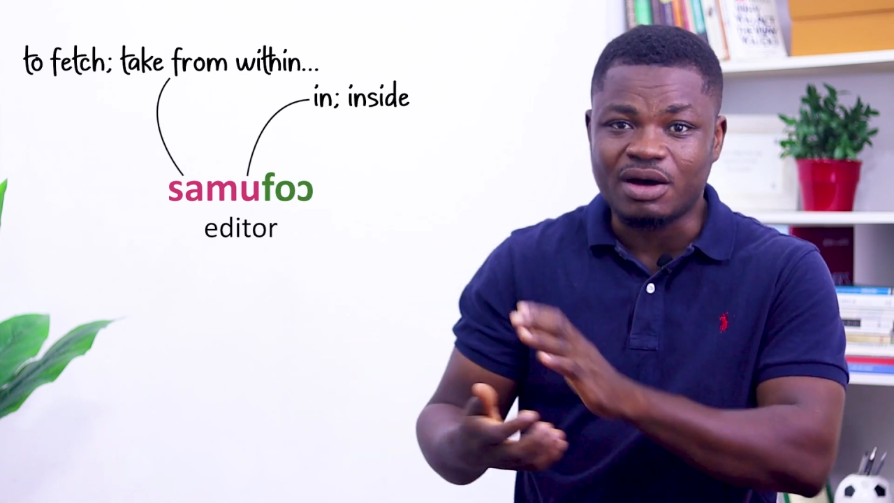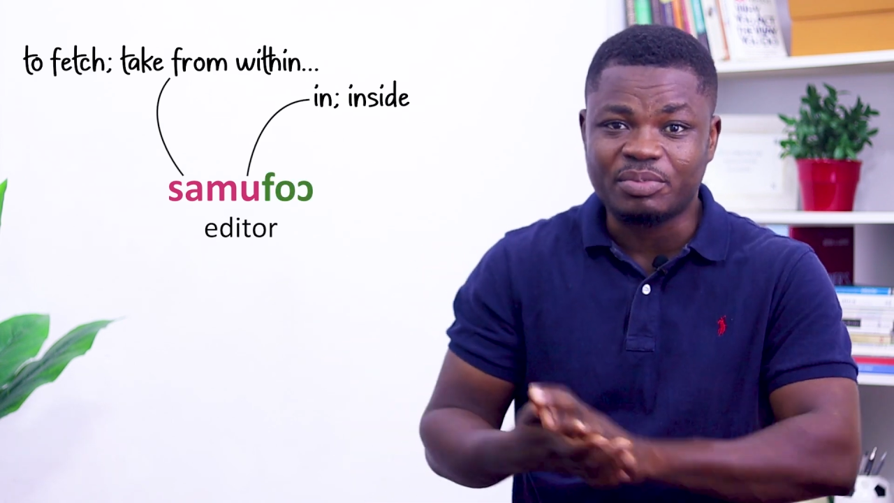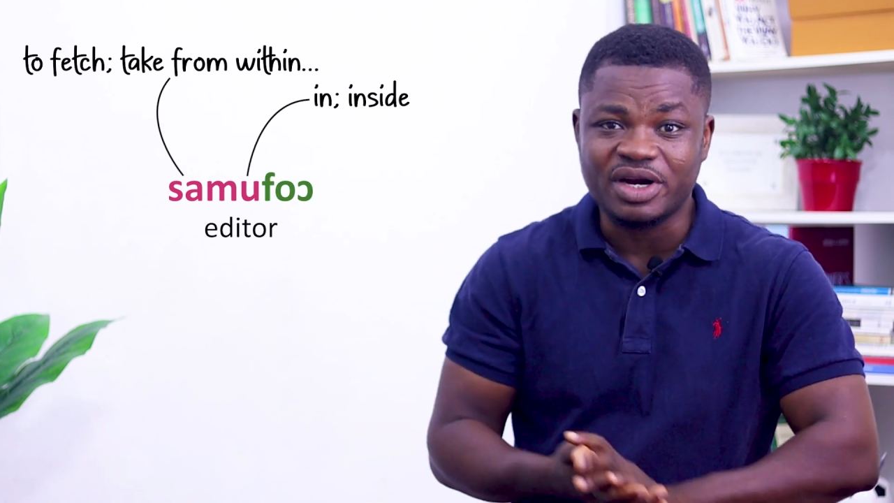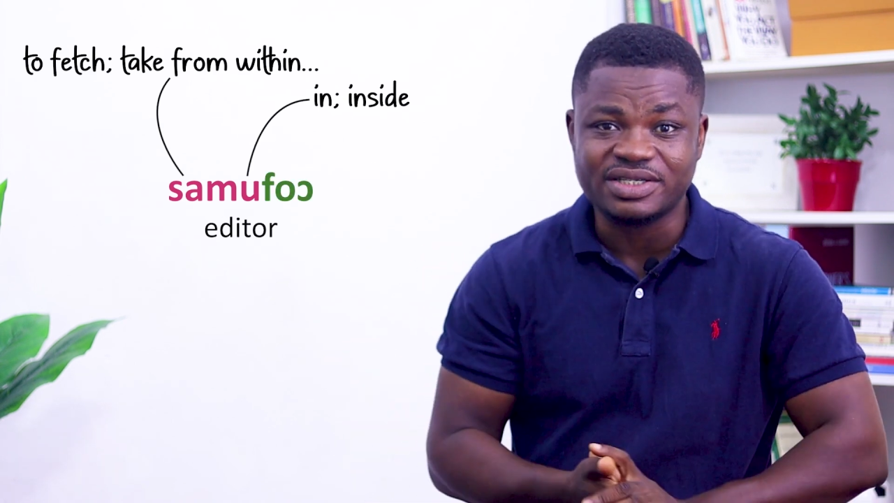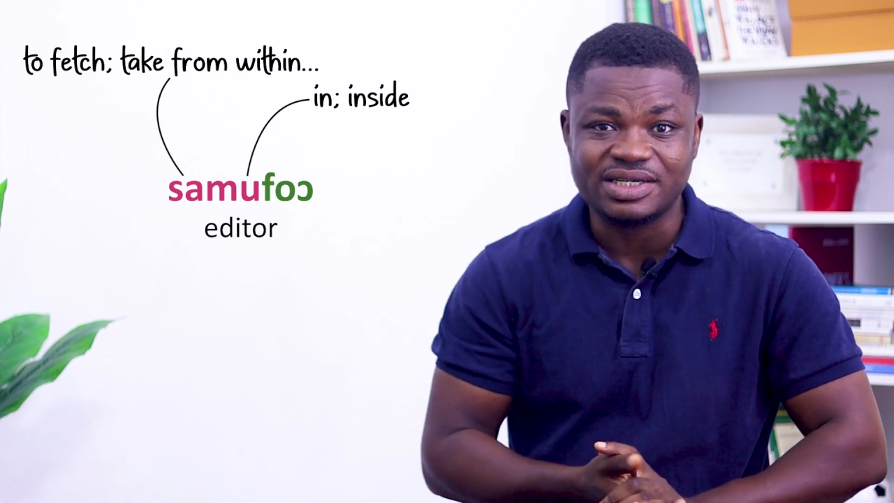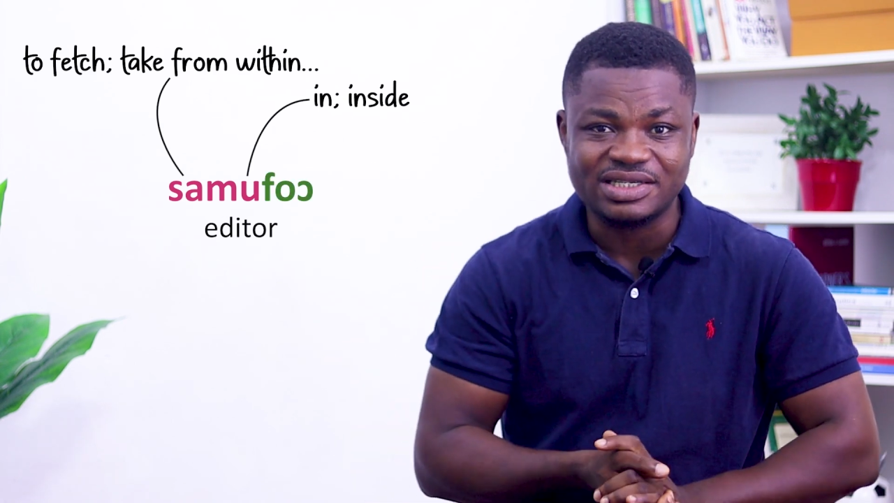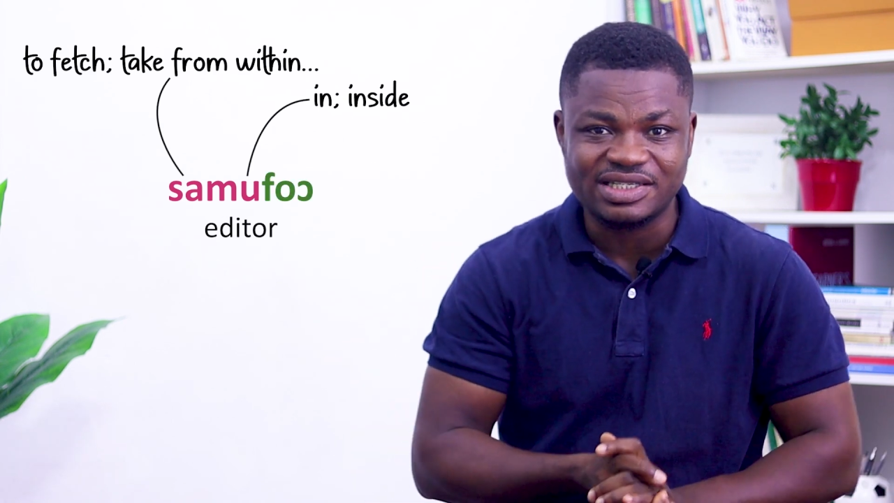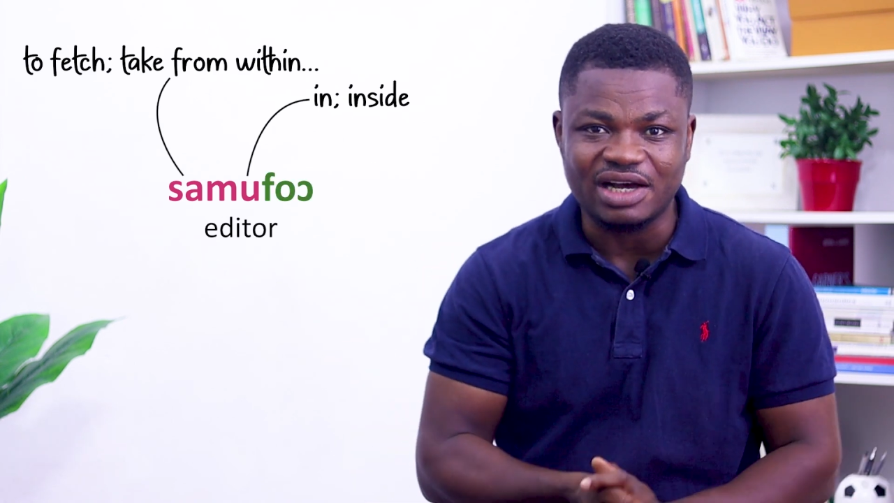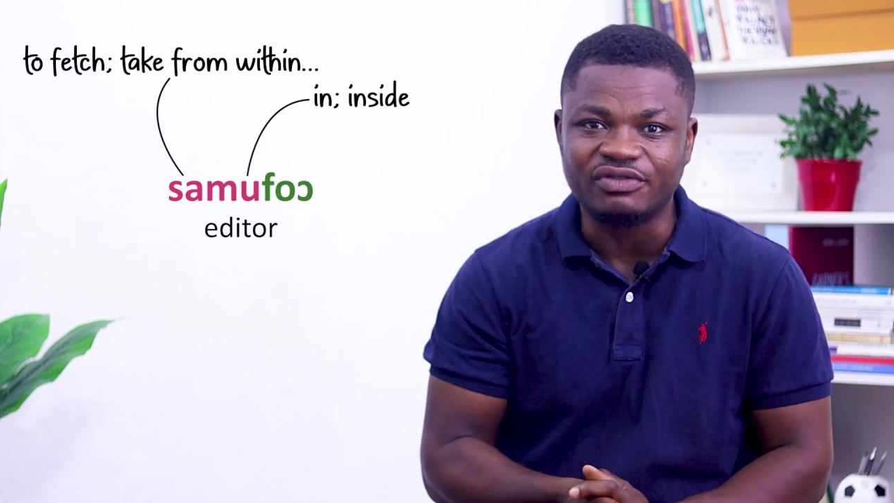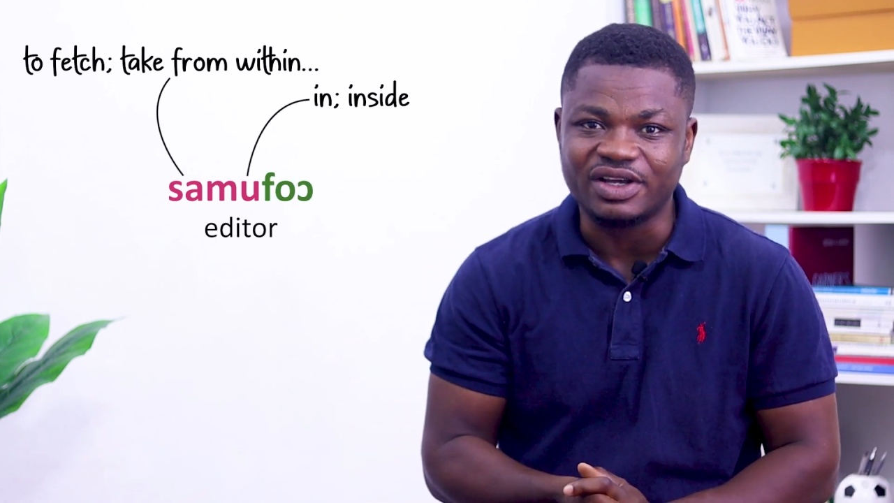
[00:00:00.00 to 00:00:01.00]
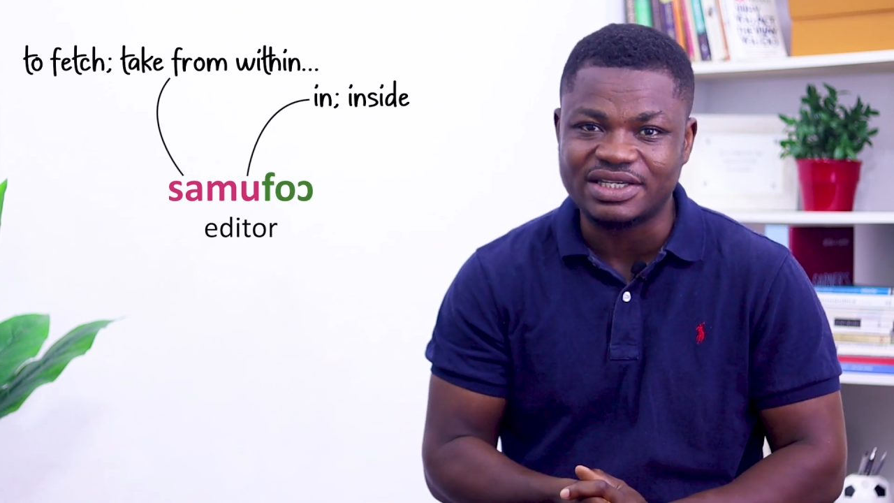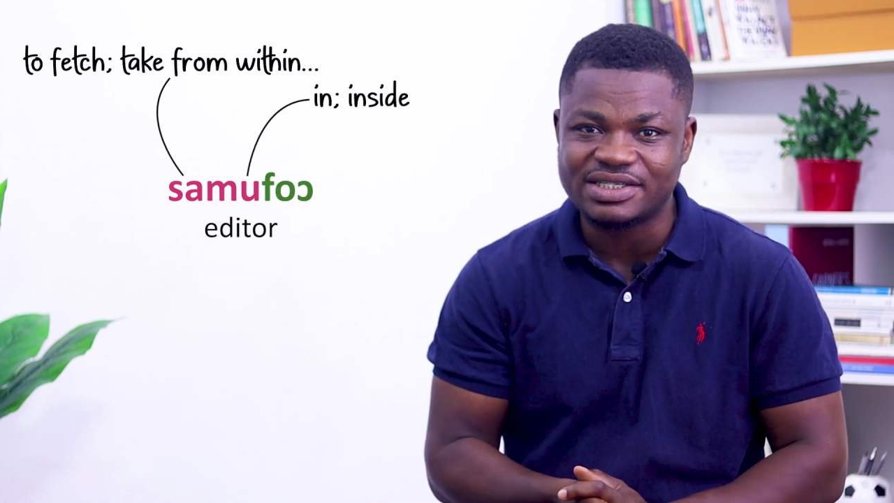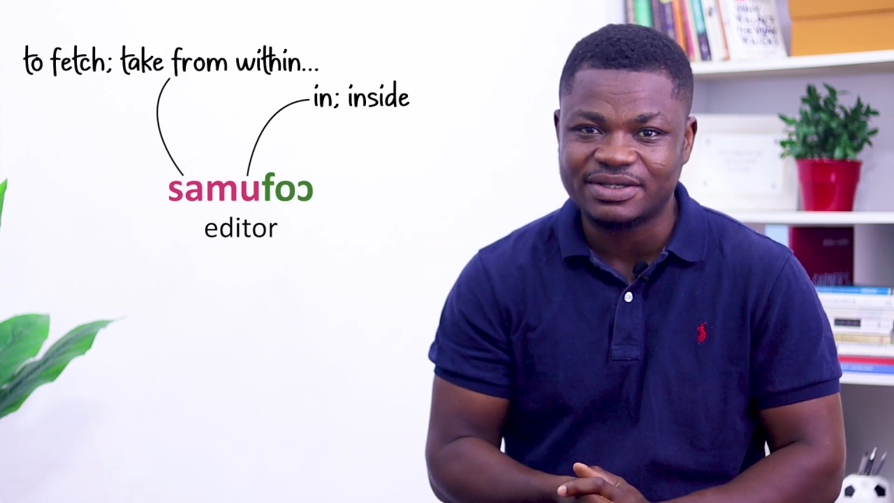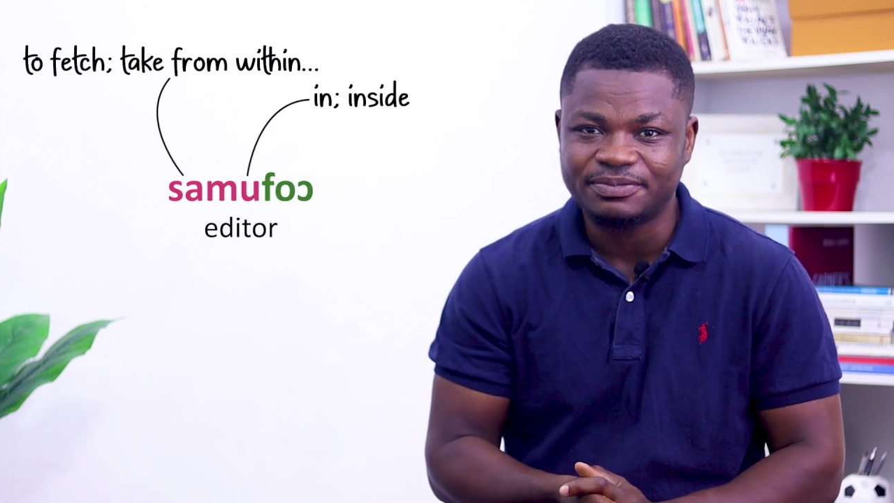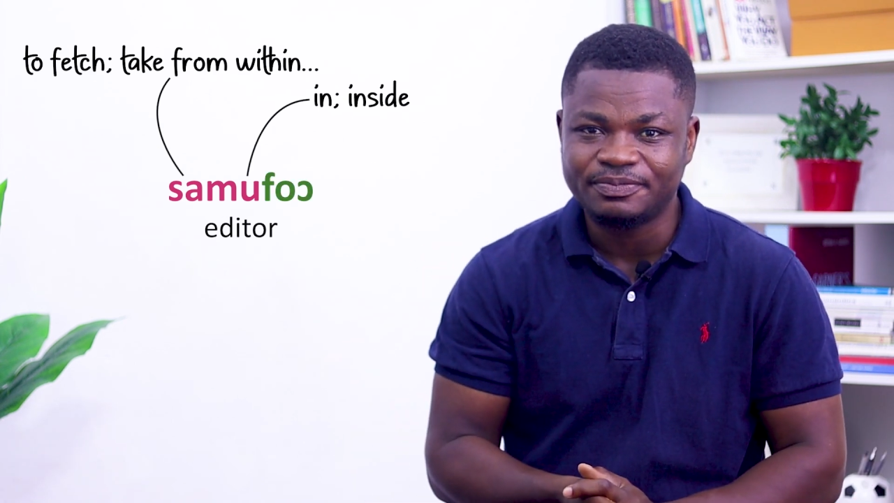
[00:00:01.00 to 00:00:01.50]
our person
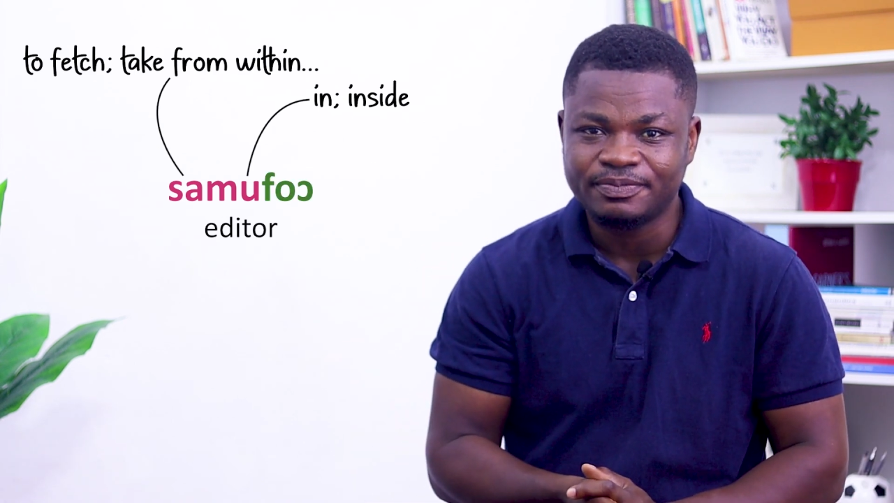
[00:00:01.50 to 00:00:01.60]
suffix.